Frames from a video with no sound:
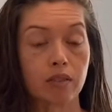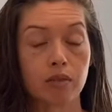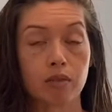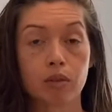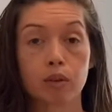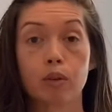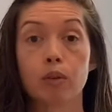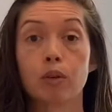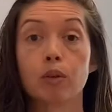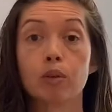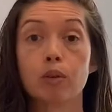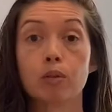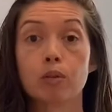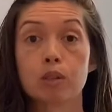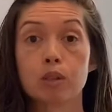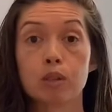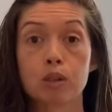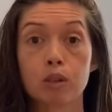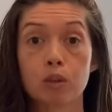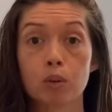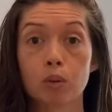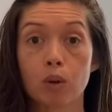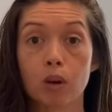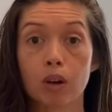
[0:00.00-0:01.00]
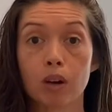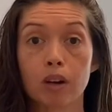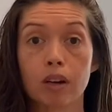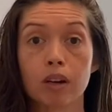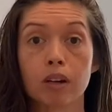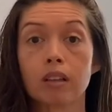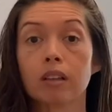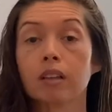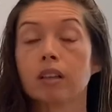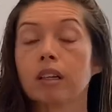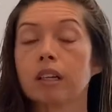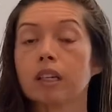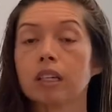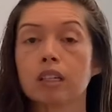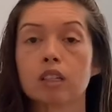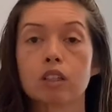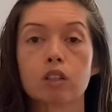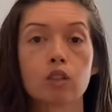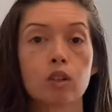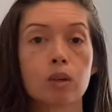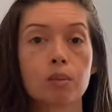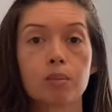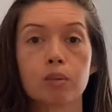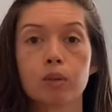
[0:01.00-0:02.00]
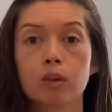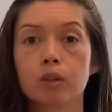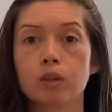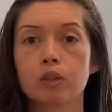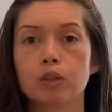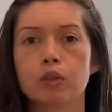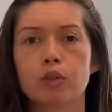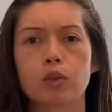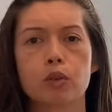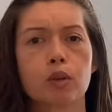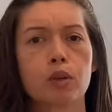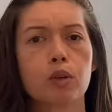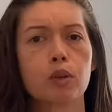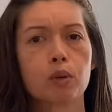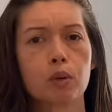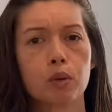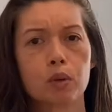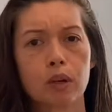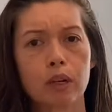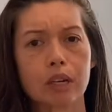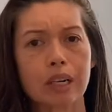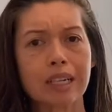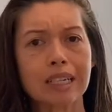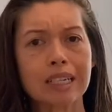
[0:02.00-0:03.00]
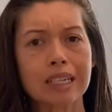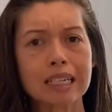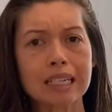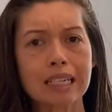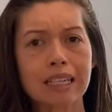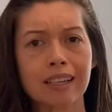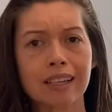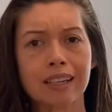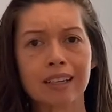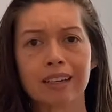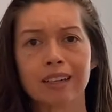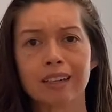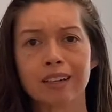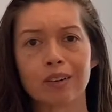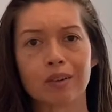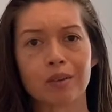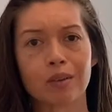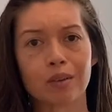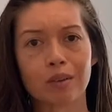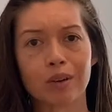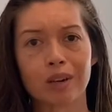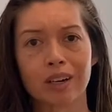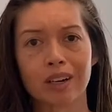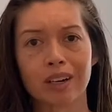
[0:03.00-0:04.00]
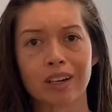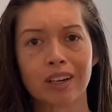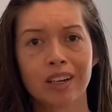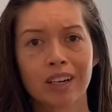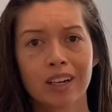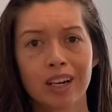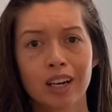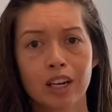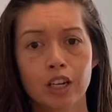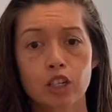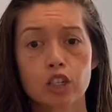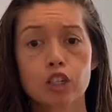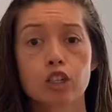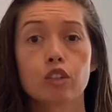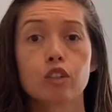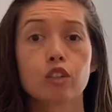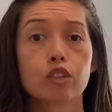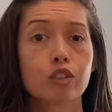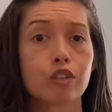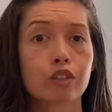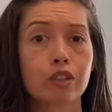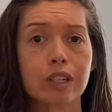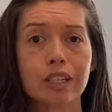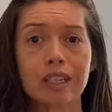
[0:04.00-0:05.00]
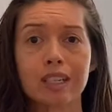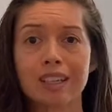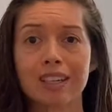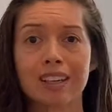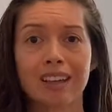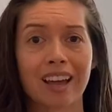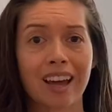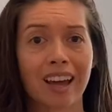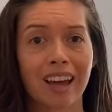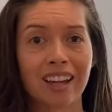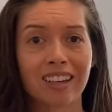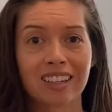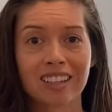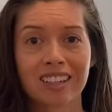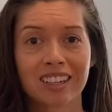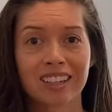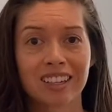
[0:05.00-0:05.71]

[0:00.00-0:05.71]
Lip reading: for those who are like crippled or who are in need, or children that